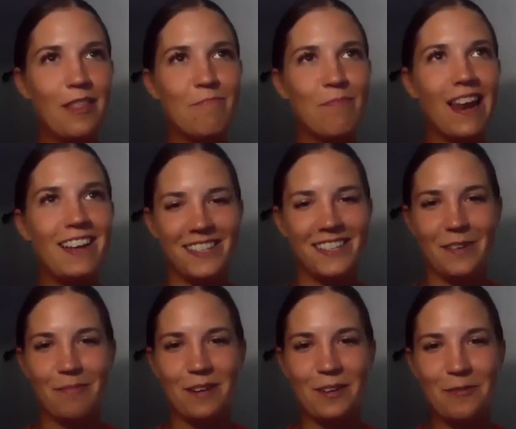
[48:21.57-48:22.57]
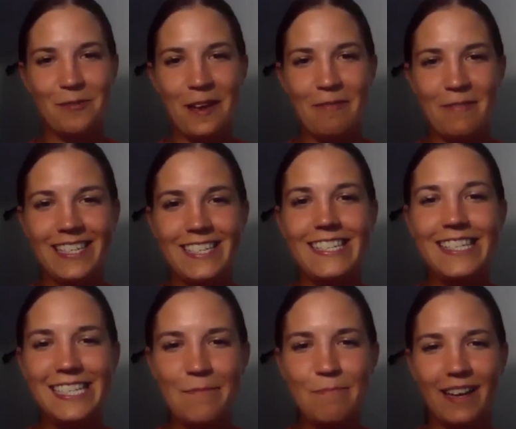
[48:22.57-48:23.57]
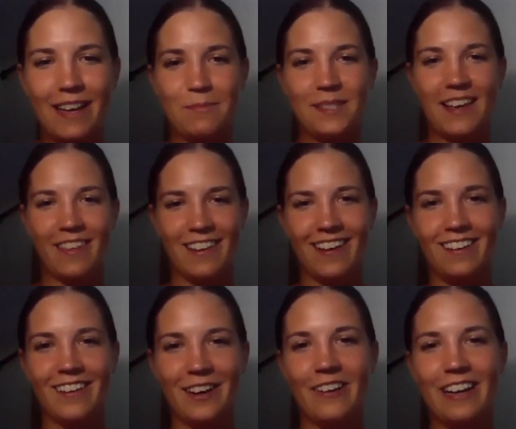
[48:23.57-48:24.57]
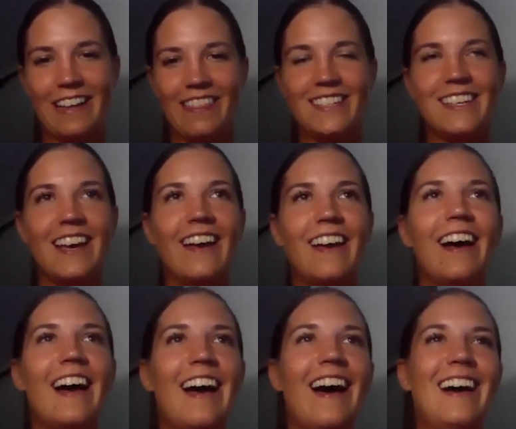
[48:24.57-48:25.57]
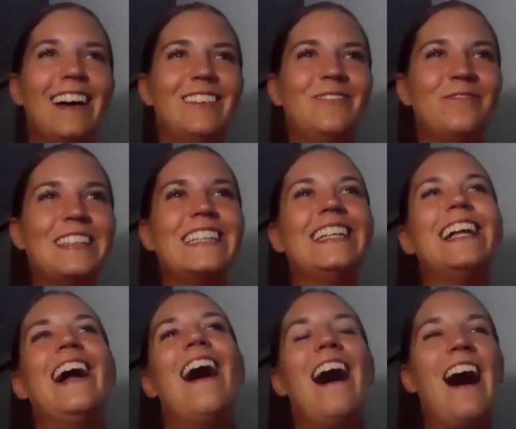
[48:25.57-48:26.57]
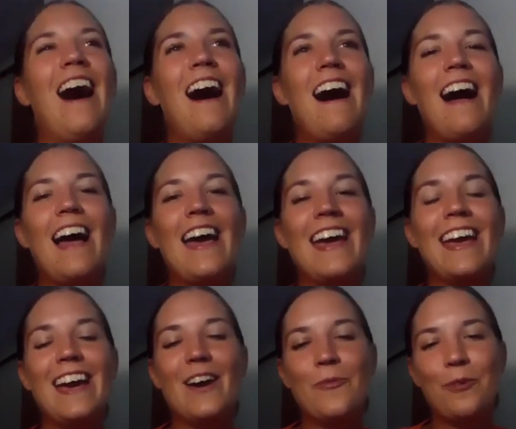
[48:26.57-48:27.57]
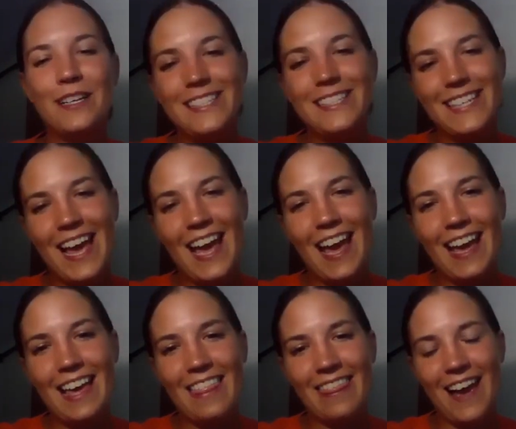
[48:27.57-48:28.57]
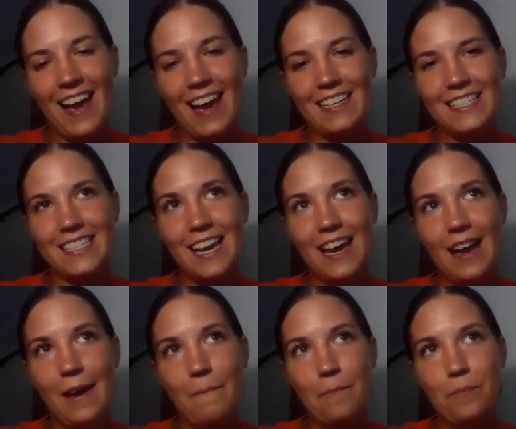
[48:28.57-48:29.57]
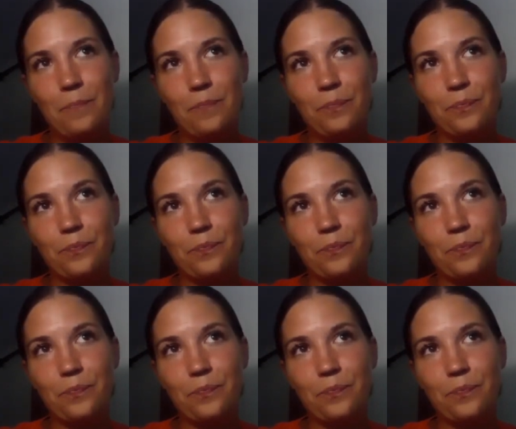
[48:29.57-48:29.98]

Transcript: with pleasure, but it will make me deeply upset that I can't go again this year. I would say that to